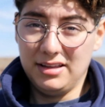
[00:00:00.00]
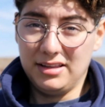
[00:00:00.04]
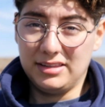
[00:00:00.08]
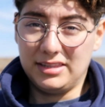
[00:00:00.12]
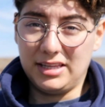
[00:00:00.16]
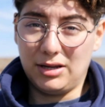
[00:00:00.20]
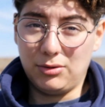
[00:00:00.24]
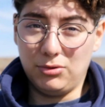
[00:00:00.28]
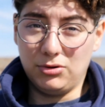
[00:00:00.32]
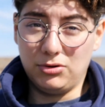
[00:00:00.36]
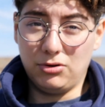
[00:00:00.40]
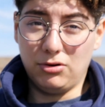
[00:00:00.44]

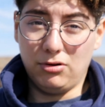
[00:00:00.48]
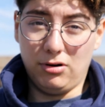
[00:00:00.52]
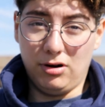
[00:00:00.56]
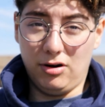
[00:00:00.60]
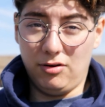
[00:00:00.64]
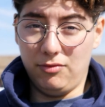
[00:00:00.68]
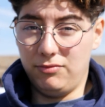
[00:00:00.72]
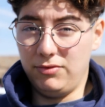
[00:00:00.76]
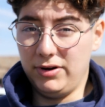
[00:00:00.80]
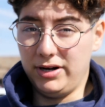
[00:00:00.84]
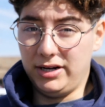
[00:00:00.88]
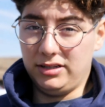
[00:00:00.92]
That will go
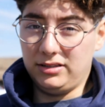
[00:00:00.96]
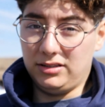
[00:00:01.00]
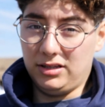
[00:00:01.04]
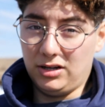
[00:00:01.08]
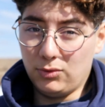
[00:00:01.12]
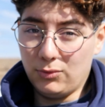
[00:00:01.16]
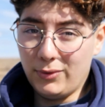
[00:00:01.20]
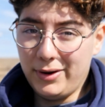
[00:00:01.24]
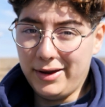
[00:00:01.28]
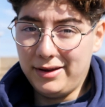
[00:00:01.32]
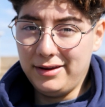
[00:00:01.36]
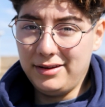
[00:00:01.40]
a very
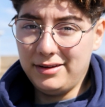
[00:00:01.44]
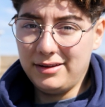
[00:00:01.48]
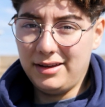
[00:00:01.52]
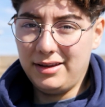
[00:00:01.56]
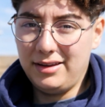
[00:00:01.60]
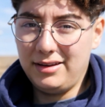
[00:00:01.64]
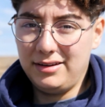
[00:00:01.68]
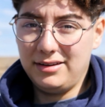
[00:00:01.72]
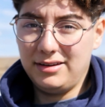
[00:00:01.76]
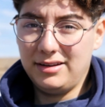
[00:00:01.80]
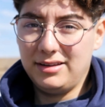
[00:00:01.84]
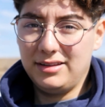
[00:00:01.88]
long way,
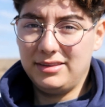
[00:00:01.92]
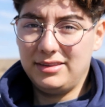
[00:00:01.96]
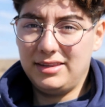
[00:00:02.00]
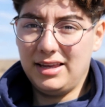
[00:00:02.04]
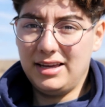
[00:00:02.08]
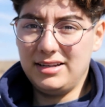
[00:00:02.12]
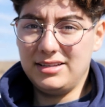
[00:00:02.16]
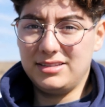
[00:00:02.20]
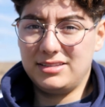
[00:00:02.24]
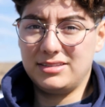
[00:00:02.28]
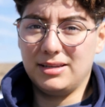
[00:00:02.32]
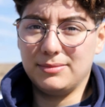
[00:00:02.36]
and
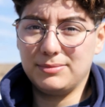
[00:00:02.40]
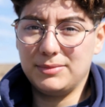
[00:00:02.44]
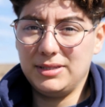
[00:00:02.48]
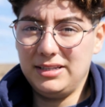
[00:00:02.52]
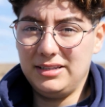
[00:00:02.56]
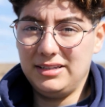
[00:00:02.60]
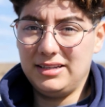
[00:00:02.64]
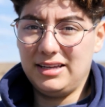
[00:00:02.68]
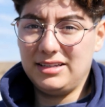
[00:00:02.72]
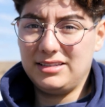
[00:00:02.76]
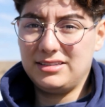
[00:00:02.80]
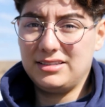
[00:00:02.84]
that is
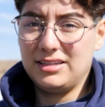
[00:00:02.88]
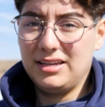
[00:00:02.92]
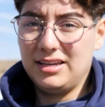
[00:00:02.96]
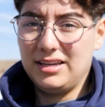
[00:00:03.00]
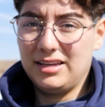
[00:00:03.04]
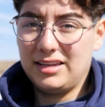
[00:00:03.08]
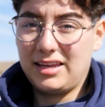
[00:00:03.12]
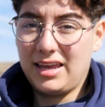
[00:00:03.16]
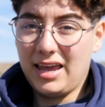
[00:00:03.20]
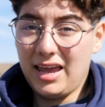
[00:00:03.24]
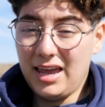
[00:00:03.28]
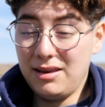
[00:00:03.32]
something that
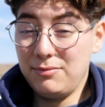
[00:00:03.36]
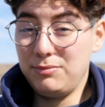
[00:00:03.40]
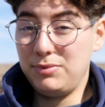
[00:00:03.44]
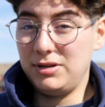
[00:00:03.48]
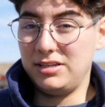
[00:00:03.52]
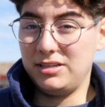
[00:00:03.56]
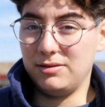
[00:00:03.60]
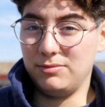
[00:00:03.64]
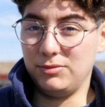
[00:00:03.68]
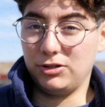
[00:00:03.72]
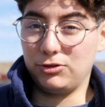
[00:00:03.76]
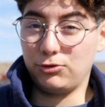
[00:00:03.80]
can be
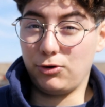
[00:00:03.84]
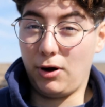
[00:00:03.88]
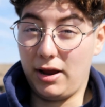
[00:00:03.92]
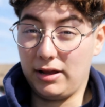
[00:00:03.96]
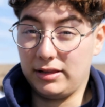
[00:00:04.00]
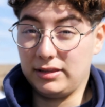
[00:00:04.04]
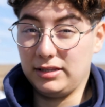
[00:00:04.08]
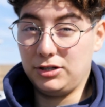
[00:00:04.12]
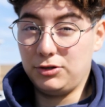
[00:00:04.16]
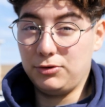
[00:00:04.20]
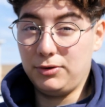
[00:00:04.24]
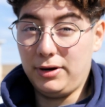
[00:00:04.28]

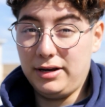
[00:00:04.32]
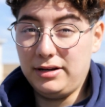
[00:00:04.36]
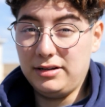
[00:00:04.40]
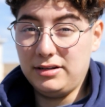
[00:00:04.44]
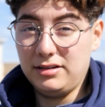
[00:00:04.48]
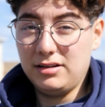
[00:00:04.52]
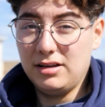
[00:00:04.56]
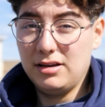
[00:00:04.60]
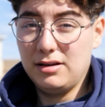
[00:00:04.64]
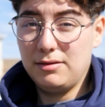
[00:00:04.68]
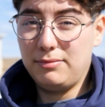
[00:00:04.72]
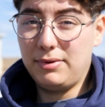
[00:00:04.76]
democratically
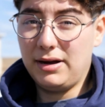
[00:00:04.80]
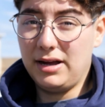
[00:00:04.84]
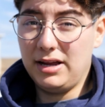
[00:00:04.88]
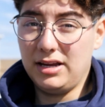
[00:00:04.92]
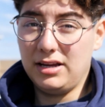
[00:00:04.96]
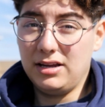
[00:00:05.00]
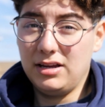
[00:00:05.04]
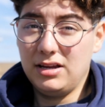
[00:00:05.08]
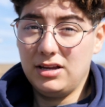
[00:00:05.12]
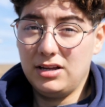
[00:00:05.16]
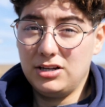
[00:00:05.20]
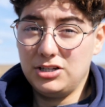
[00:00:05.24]
created
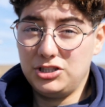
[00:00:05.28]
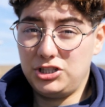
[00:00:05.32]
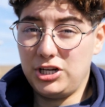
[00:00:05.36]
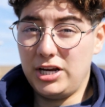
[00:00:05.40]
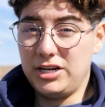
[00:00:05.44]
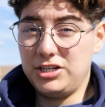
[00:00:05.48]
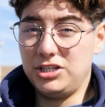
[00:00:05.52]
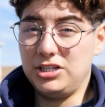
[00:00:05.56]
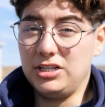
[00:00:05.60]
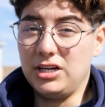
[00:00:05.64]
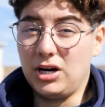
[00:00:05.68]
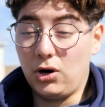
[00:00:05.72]
by
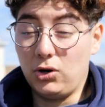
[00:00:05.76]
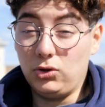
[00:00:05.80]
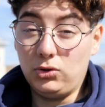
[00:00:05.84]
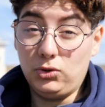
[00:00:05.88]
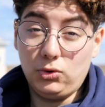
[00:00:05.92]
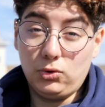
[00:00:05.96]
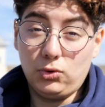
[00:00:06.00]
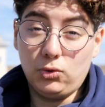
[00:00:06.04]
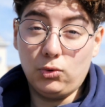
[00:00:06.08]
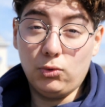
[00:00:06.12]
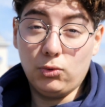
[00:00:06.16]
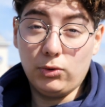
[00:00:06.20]
changing our
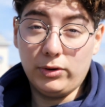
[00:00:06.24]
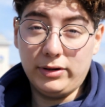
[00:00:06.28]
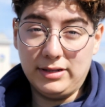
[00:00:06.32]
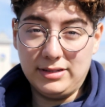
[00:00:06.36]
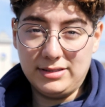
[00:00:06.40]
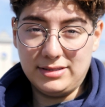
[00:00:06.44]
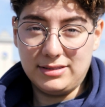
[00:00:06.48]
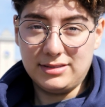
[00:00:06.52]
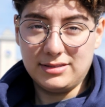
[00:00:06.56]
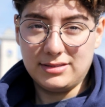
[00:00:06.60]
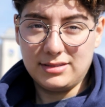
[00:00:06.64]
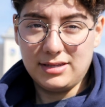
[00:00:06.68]
local
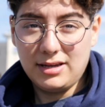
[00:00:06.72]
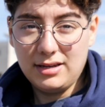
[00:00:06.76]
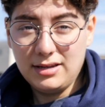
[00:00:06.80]
ordinances.